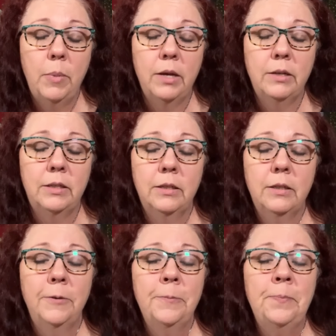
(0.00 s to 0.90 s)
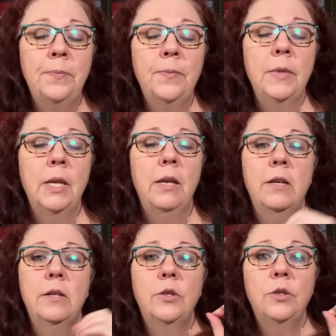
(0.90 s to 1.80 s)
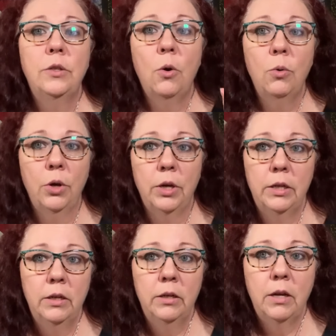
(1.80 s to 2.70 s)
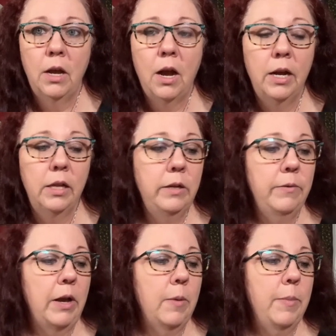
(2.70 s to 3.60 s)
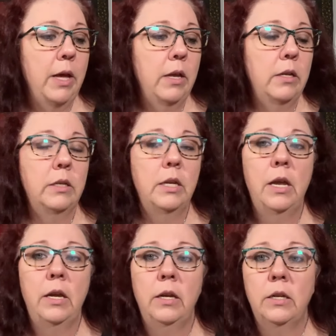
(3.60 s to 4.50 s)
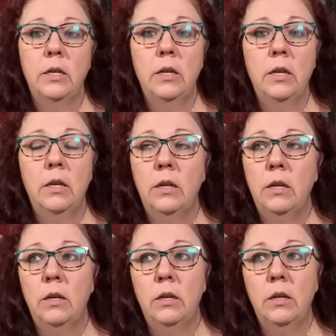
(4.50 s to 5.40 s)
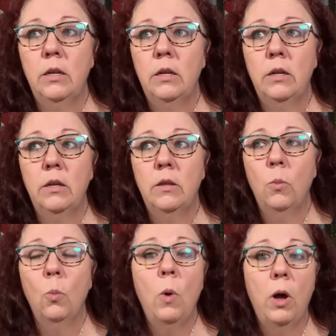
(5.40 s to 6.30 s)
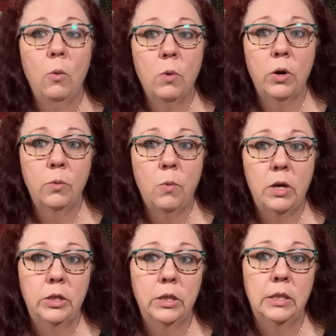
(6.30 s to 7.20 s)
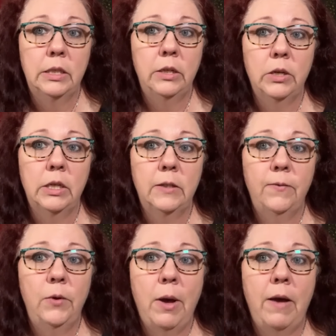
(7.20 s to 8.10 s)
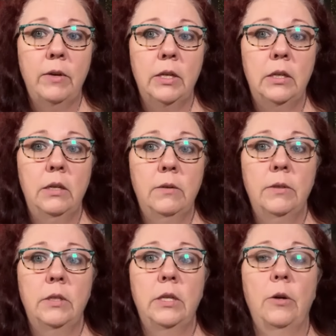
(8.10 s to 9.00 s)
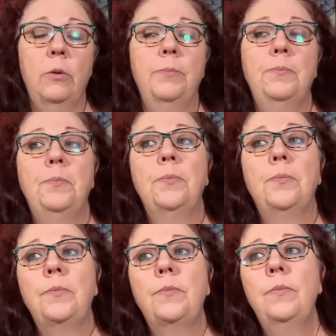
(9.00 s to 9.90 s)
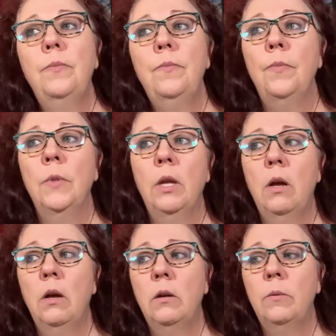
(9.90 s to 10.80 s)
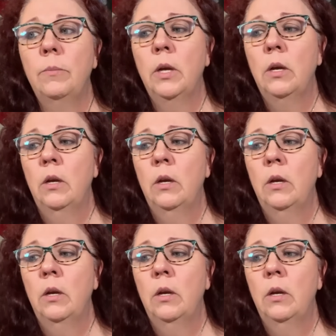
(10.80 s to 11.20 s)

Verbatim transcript: but so good. Highly recommend and uh, well worth watching the series if you haven't. So, um,